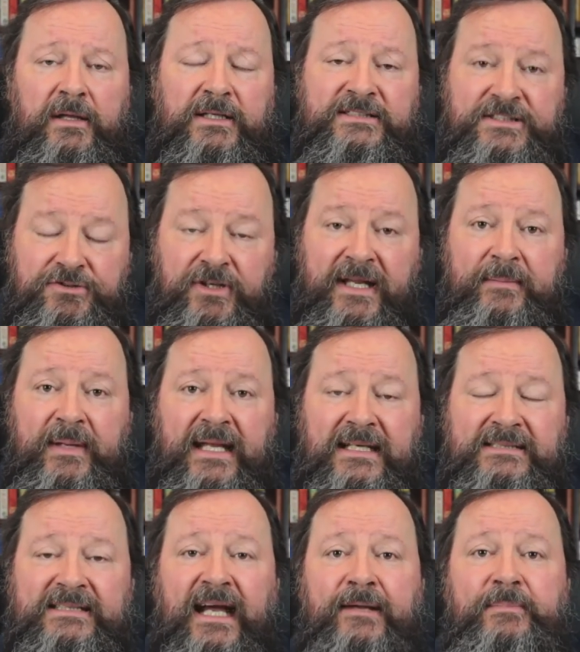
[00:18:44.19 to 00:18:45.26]
streaming
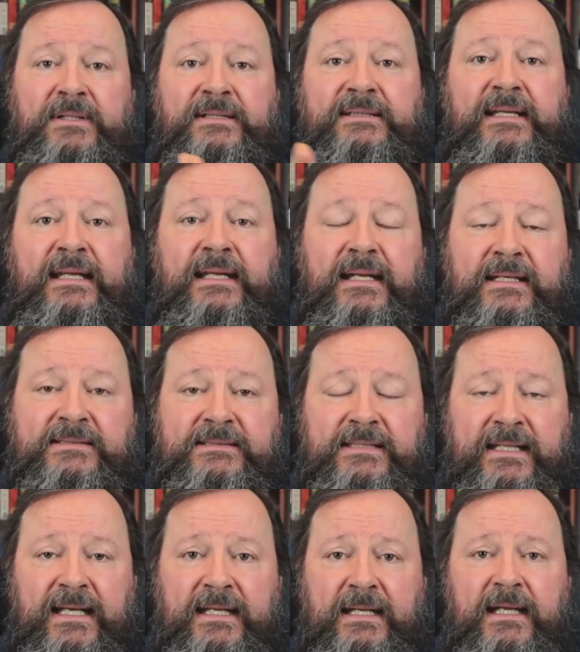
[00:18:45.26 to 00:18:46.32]

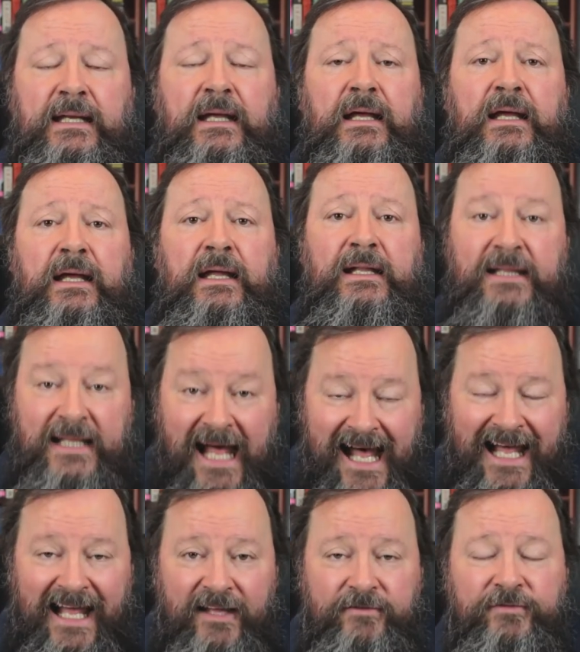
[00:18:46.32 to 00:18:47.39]
simultaneously
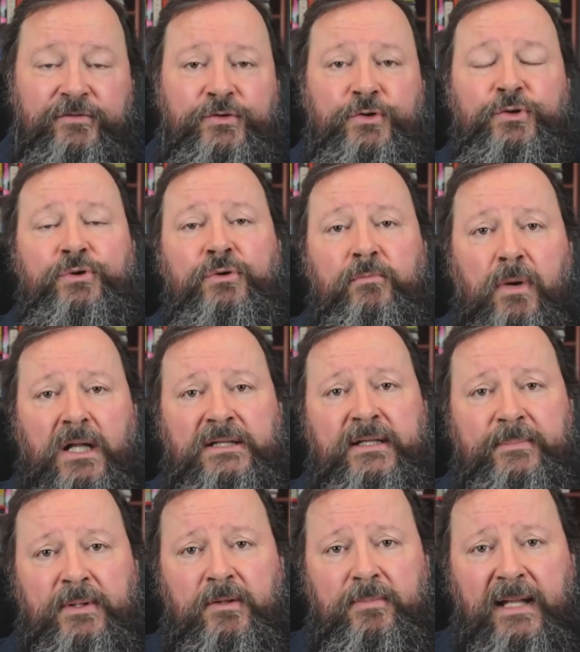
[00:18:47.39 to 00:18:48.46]
live to
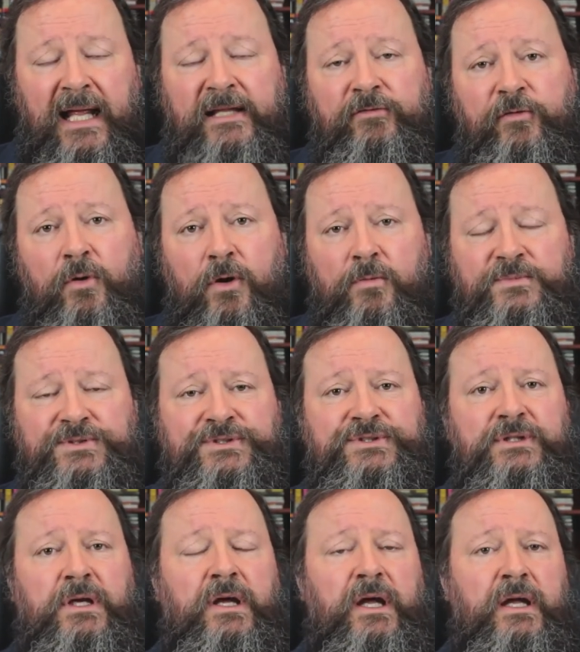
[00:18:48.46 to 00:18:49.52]
multiple platforms,
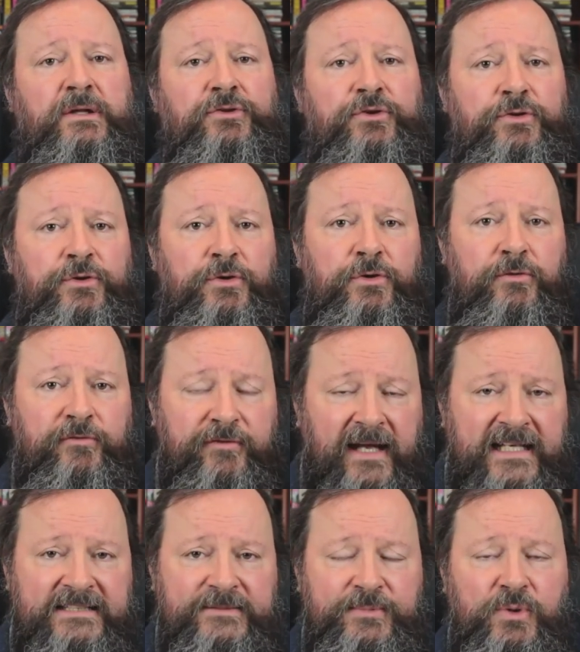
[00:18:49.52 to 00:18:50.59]
to
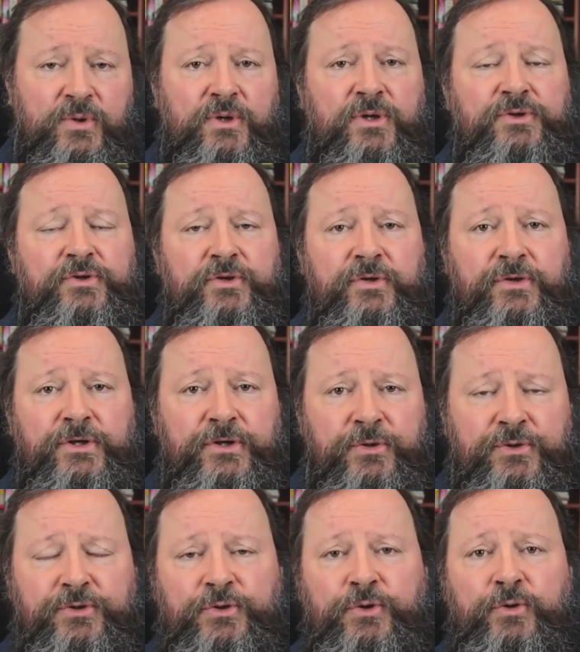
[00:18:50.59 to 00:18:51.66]
Facebook, to
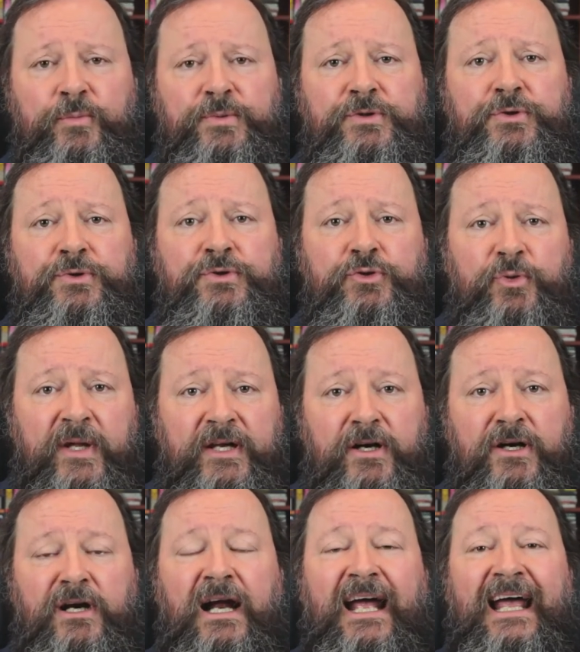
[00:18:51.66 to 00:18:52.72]
YouTube, to
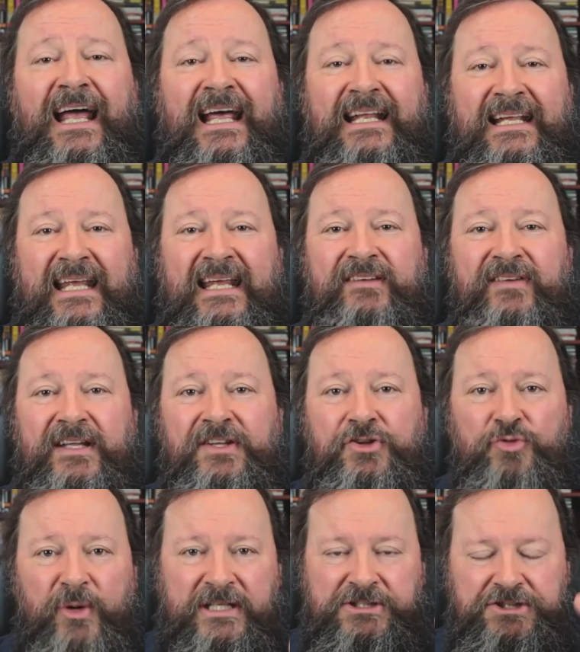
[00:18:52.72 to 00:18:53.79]
Twitter, and even
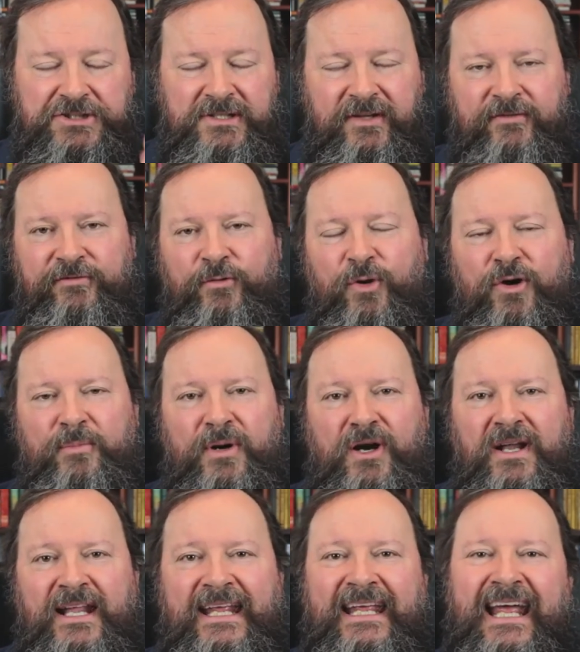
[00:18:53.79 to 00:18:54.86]
Twitch, the
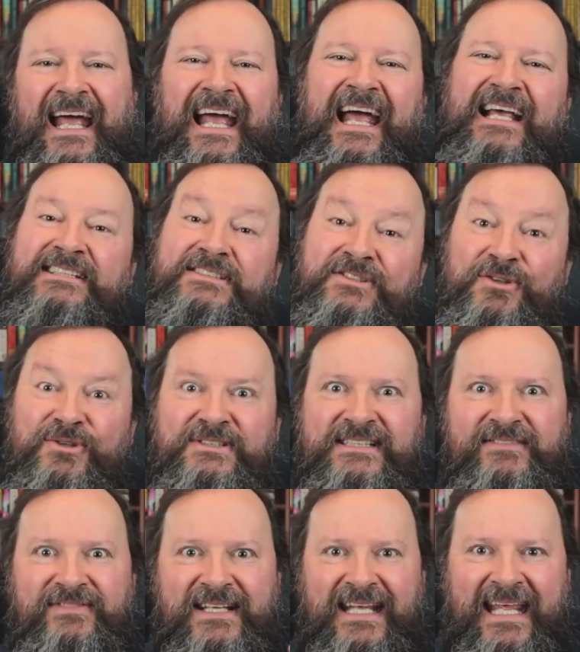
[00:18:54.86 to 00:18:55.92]
formerly
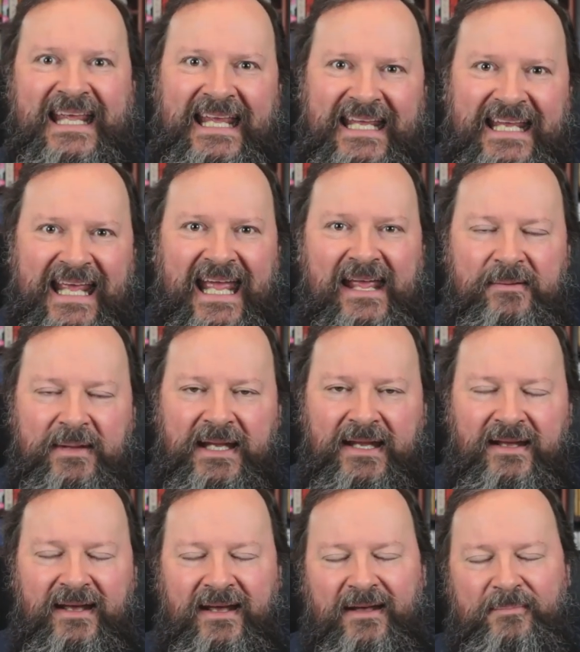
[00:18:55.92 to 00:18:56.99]
exclusively
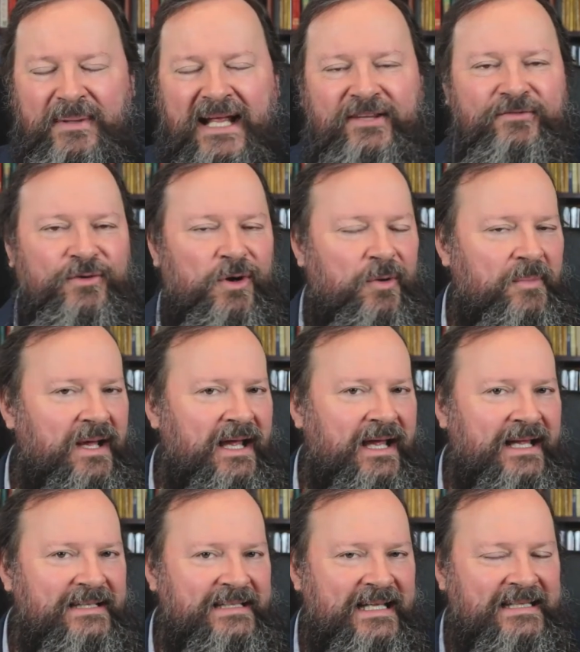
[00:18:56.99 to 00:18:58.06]
e-gaming platform
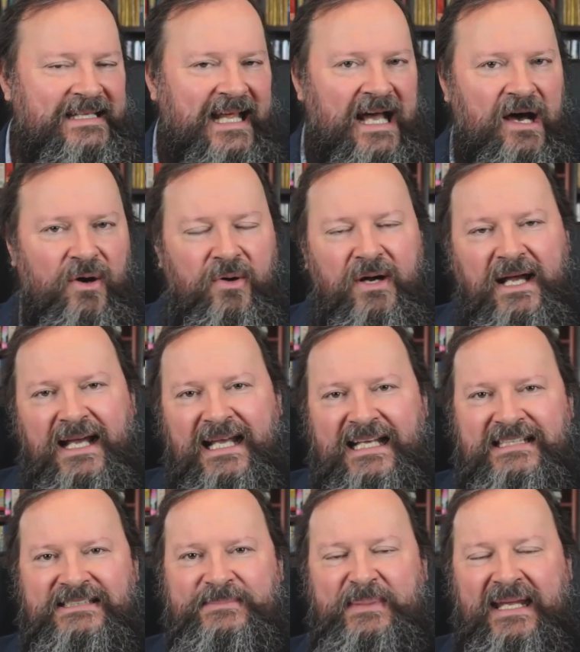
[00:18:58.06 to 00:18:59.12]
that now
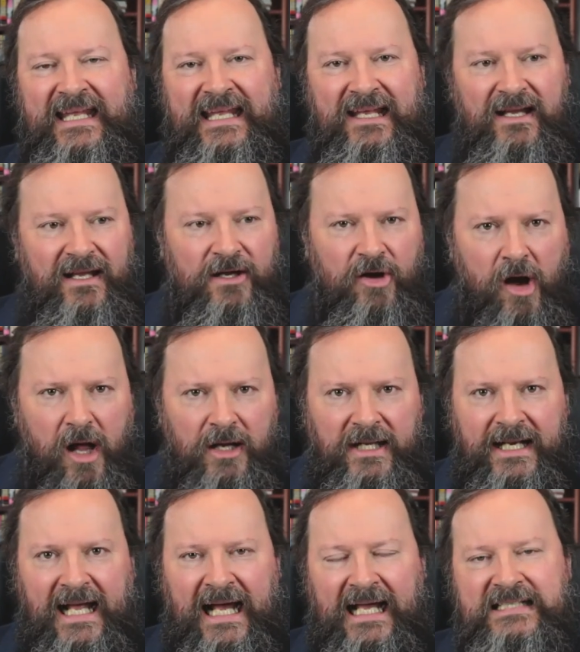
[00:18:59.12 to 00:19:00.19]
is being
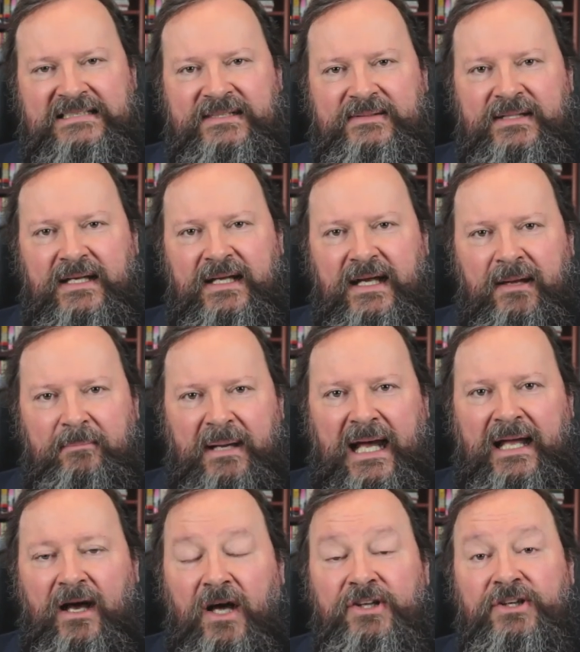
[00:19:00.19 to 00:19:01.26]
colonized
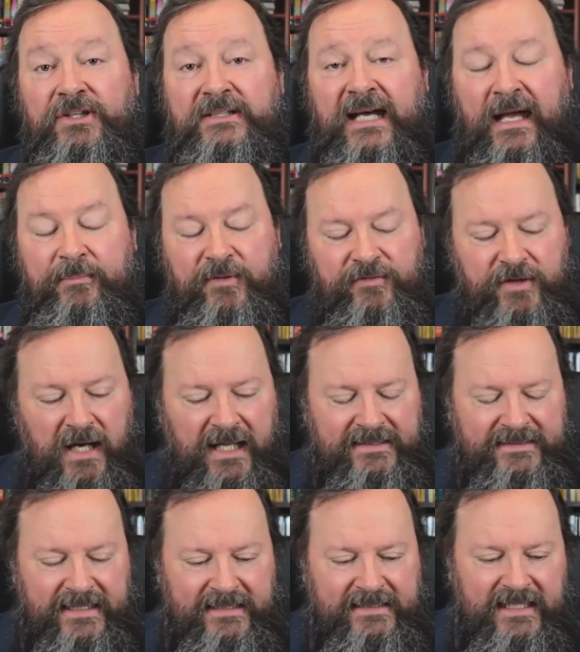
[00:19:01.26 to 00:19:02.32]
by other type of
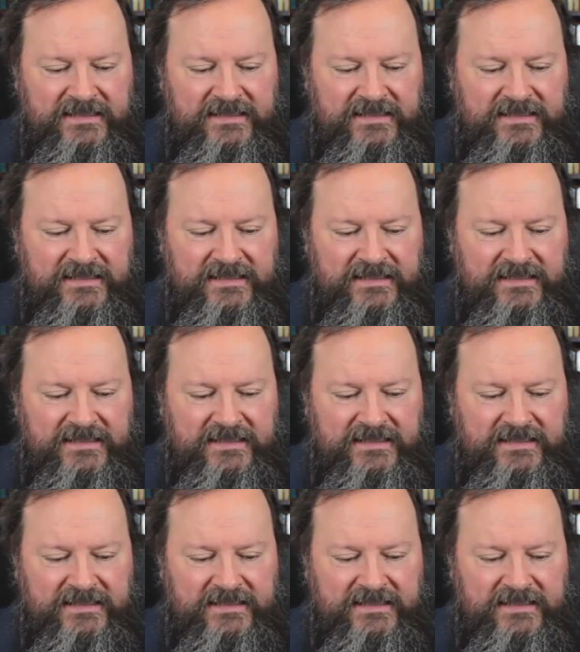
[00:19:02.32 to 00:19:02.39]
content